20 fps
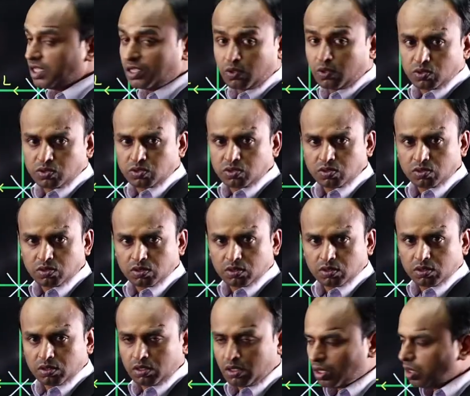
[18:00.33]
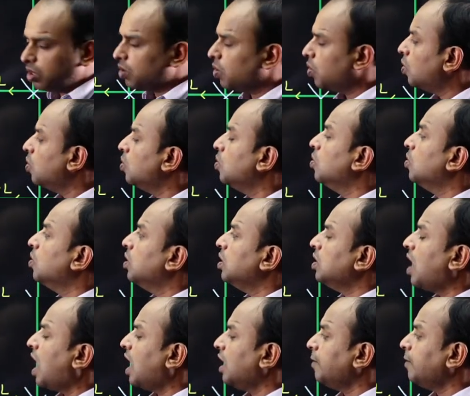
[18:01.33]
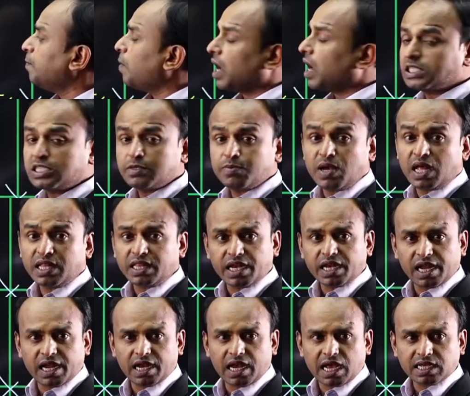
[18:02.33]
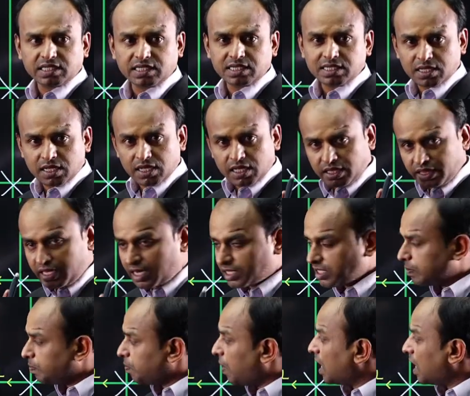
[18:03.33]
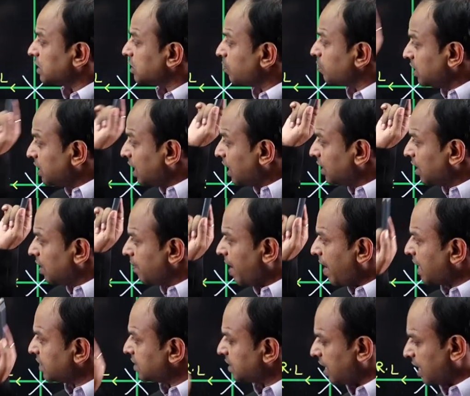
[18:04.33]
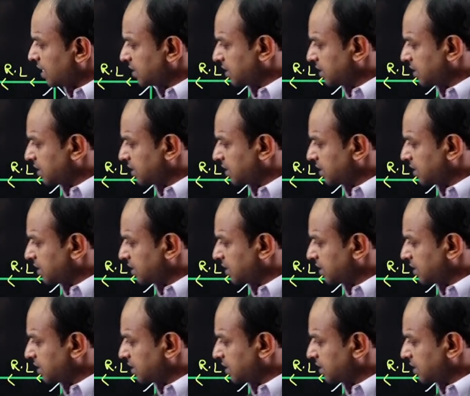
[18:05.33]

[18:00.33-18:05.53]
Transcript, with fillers: zeros. No, not possible on the real axis. There is a possibility on the imaginary